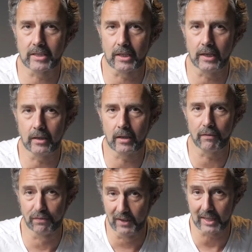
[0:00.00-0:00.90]

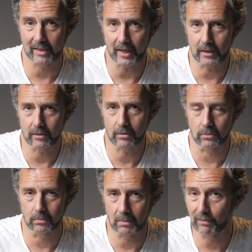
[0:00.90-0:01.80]
SOHC,
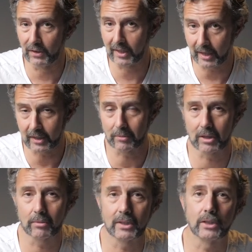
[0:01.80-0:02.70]
single overhead
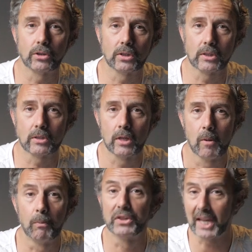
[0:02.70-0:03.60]
camshaft,
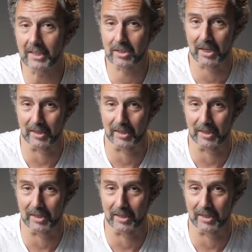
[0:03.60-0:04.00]
not double,